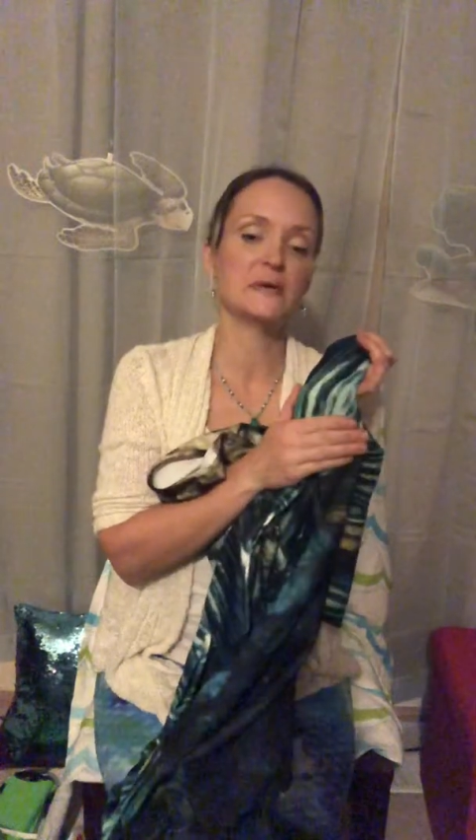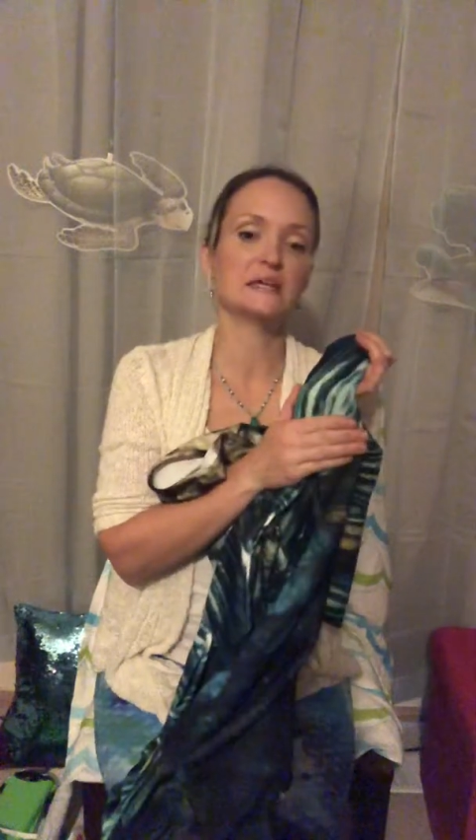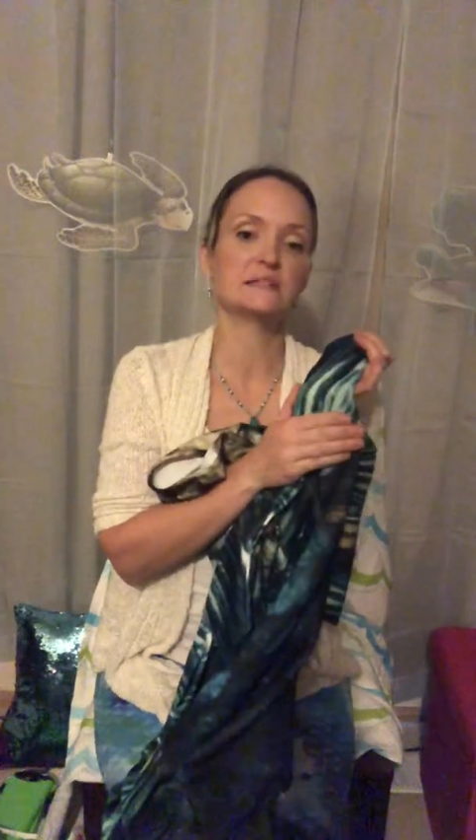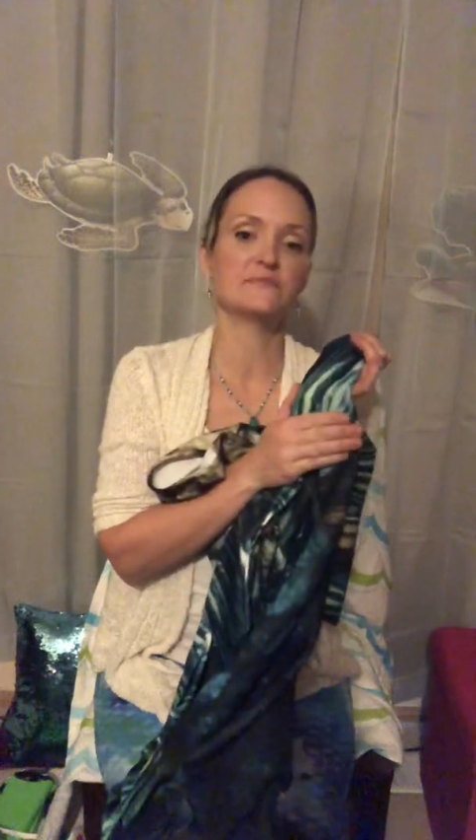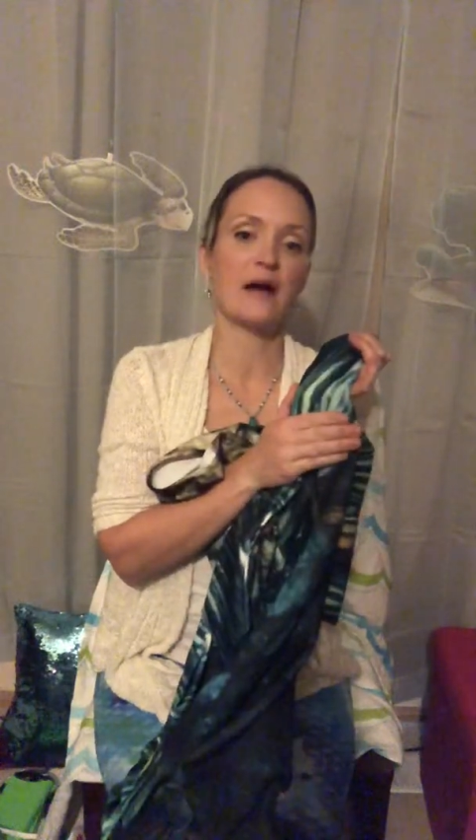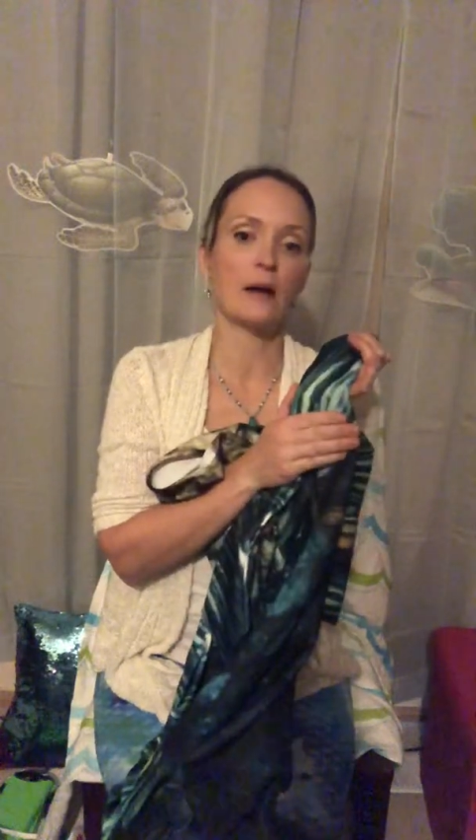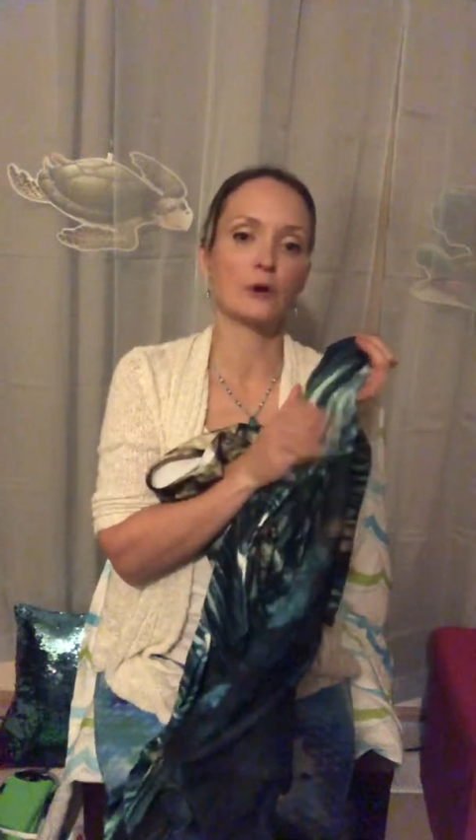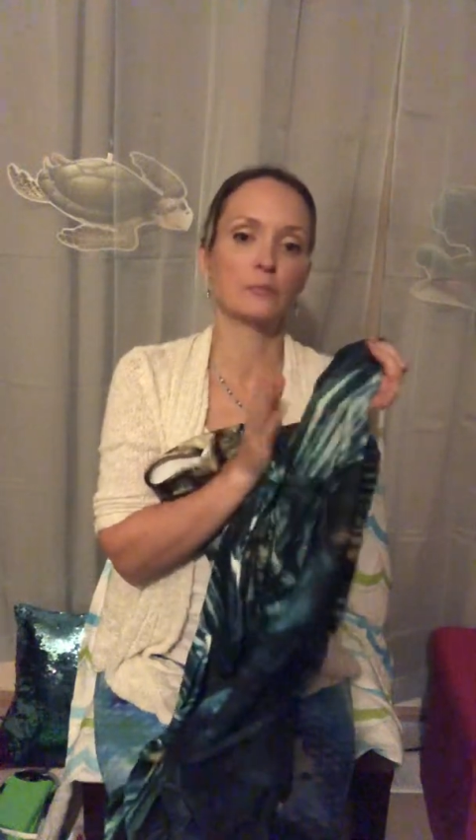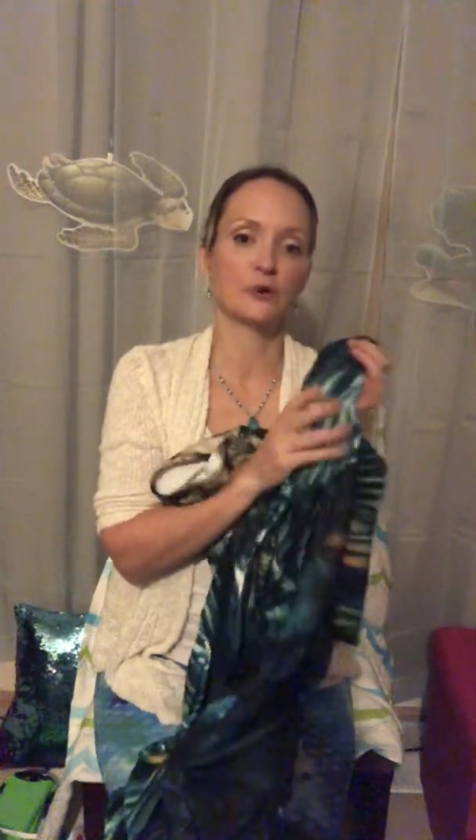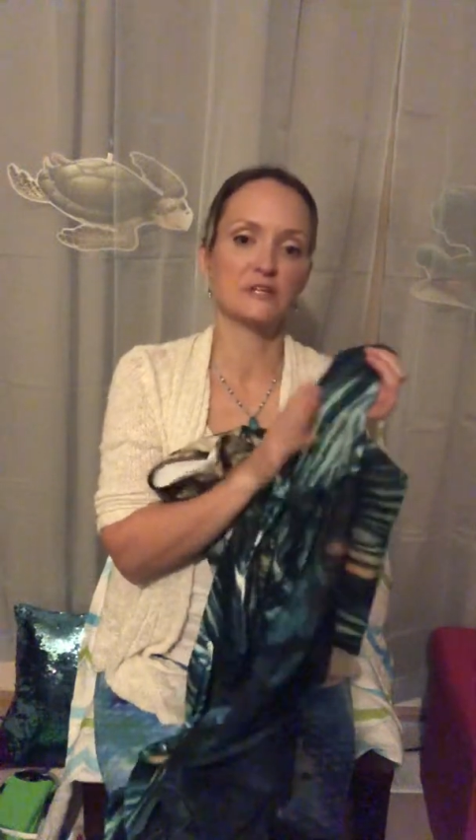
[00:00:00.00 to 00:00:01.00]
piece of
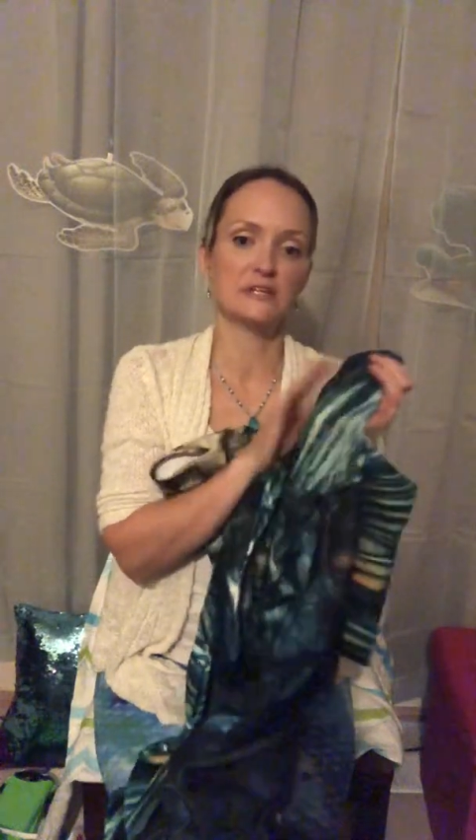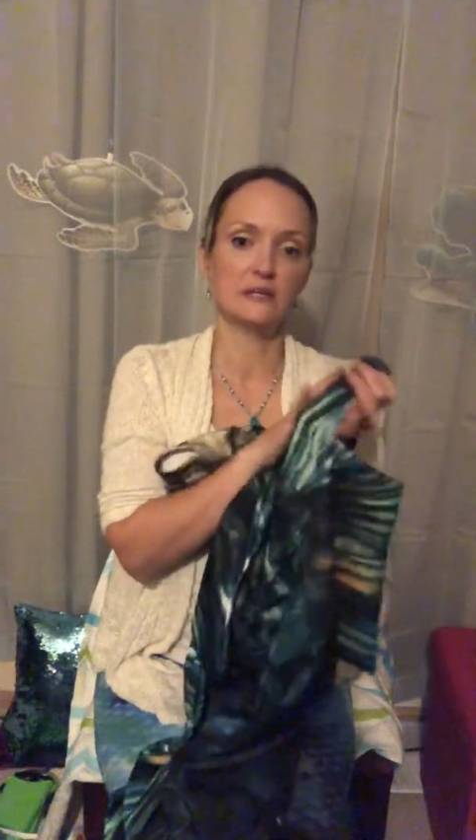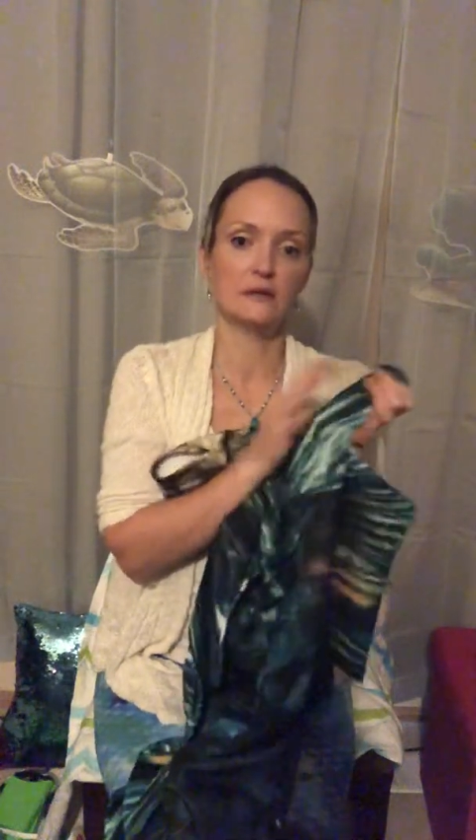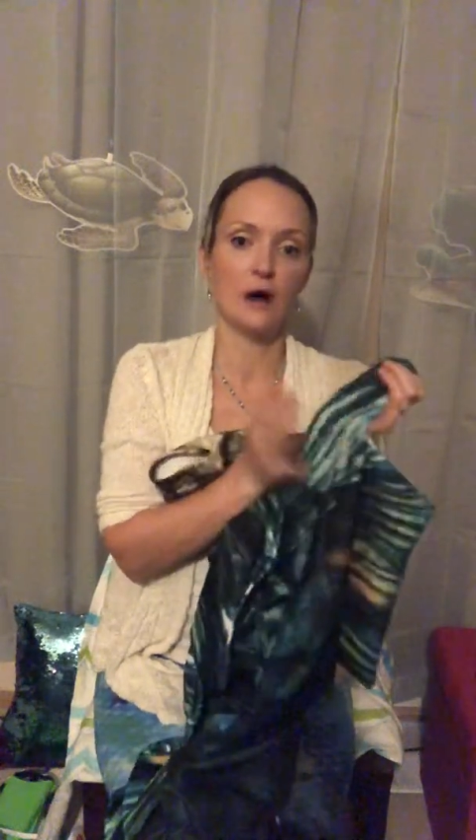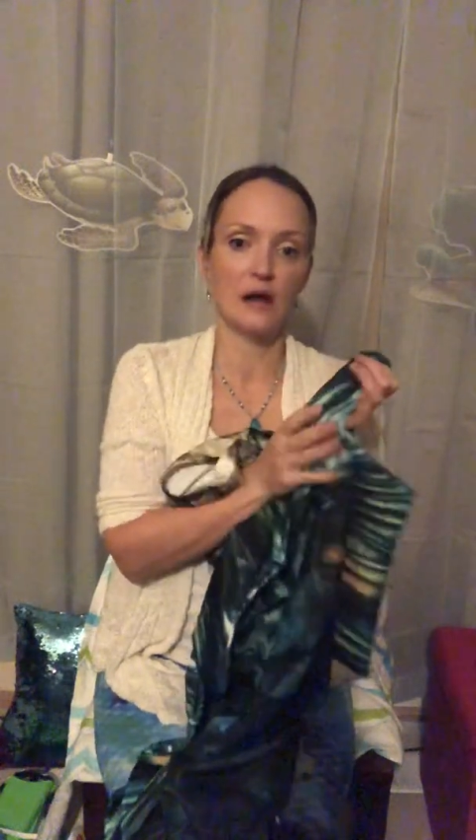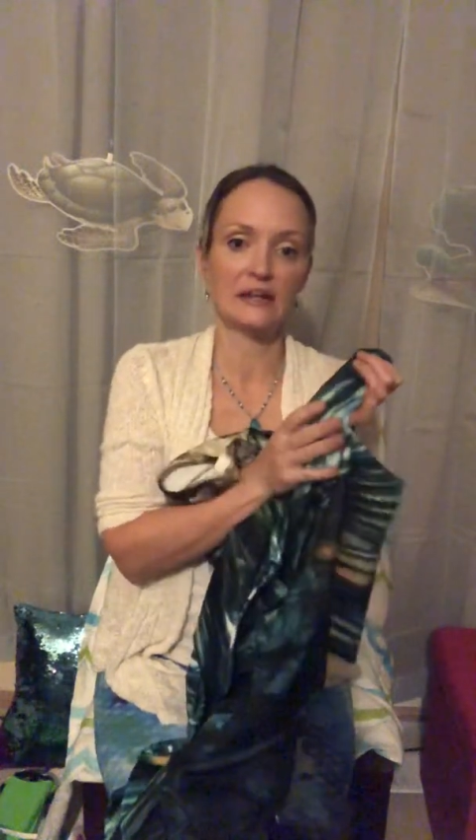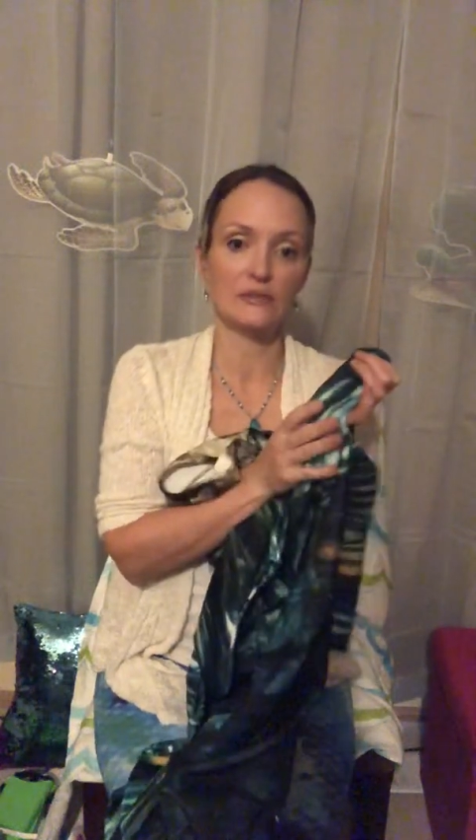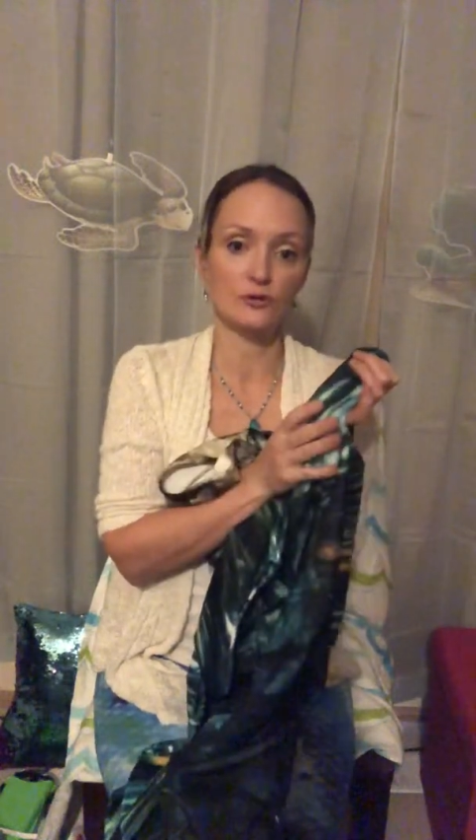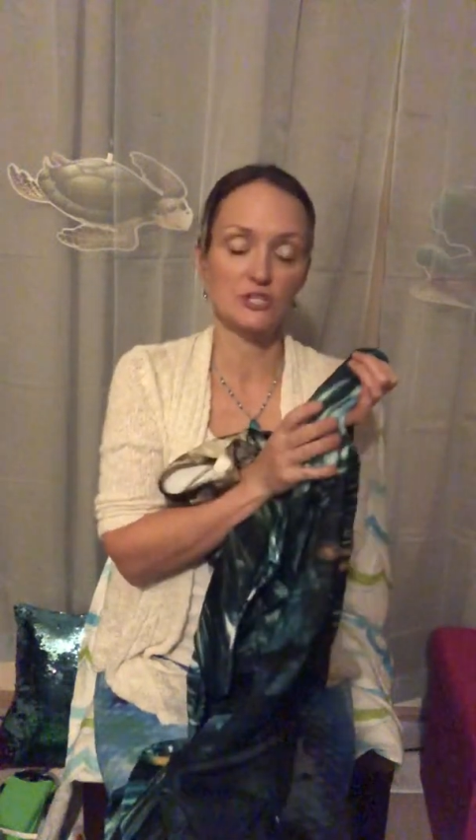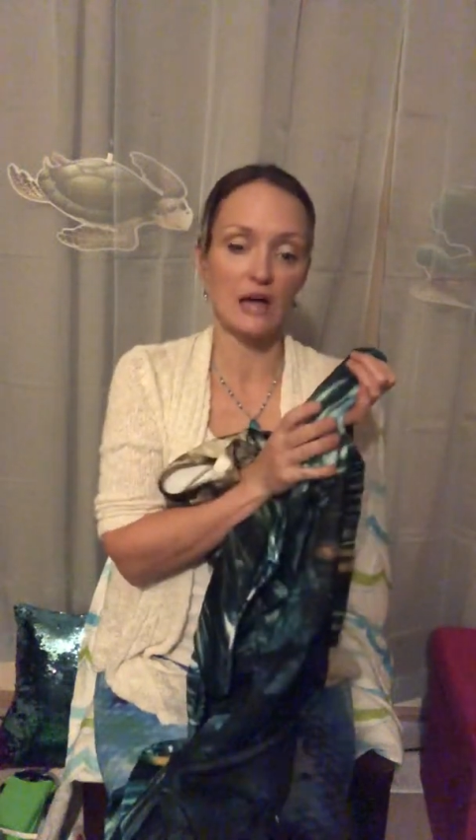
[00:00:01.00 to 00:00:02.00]
fabric printed on
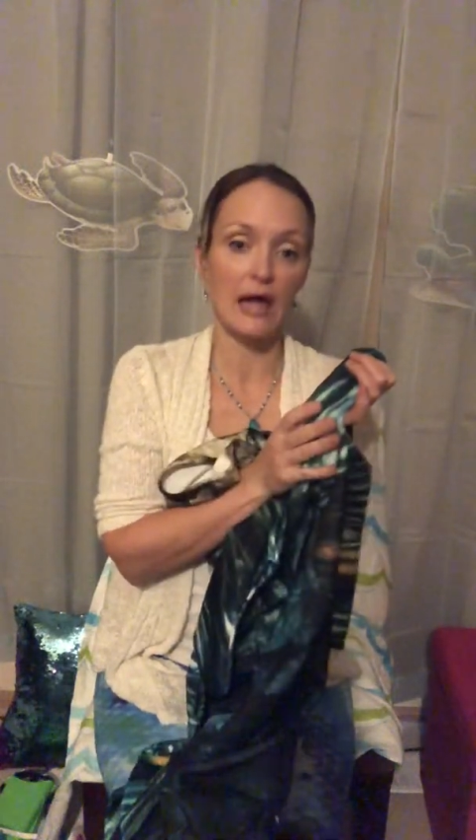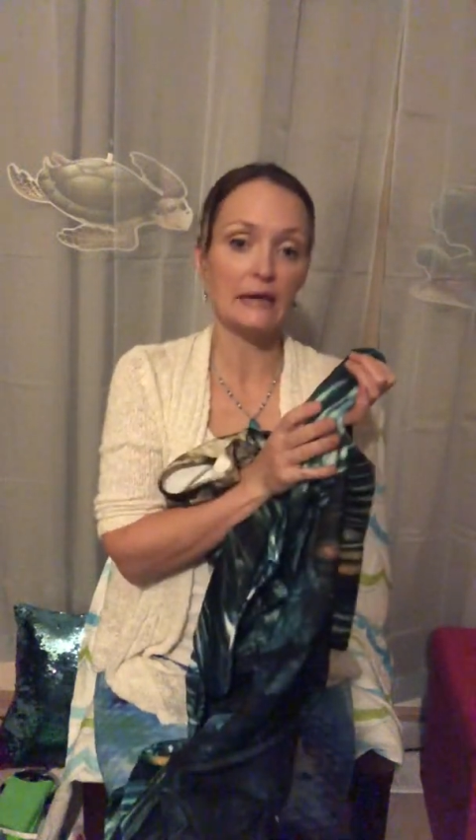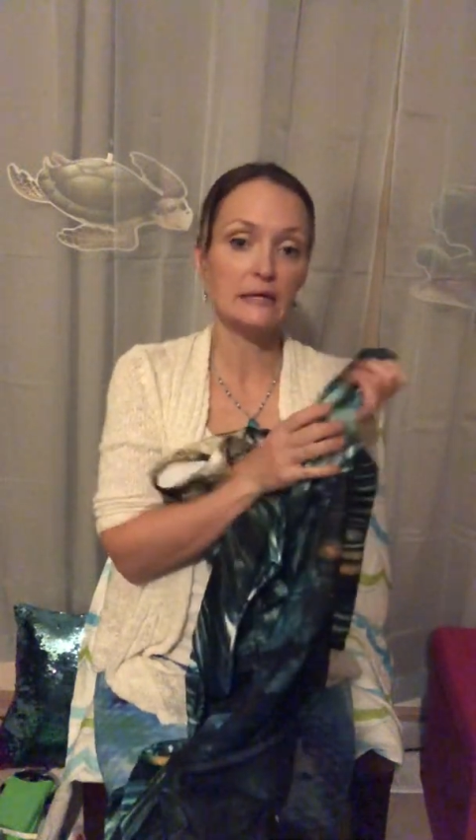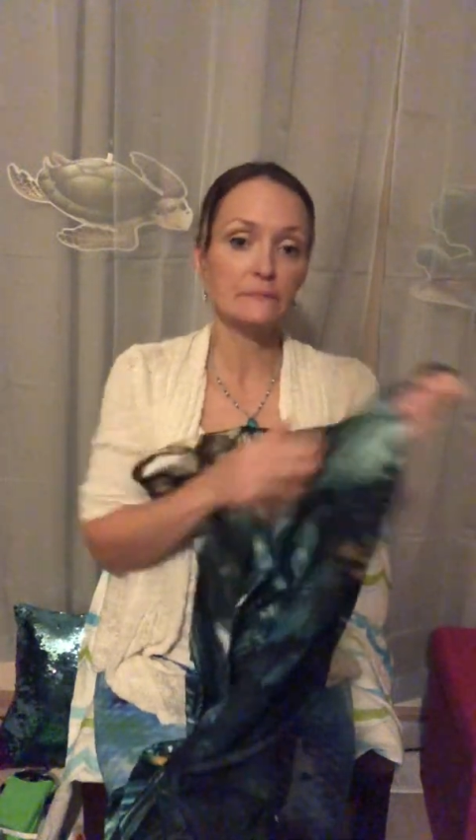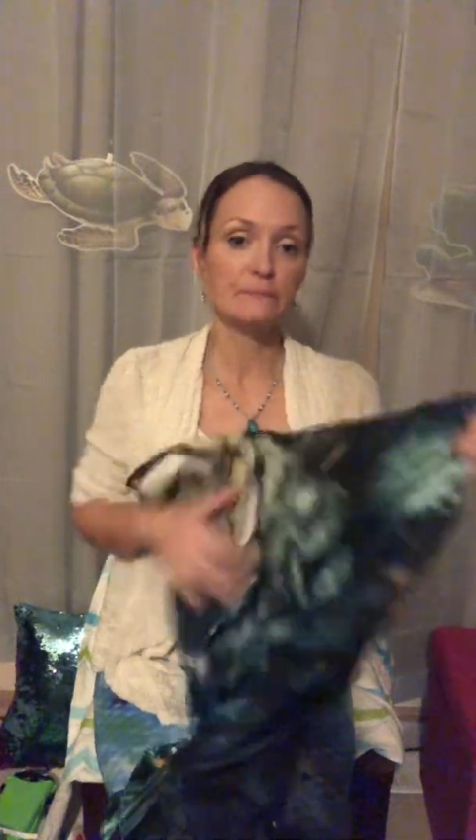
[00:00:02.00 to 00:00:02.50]
either side.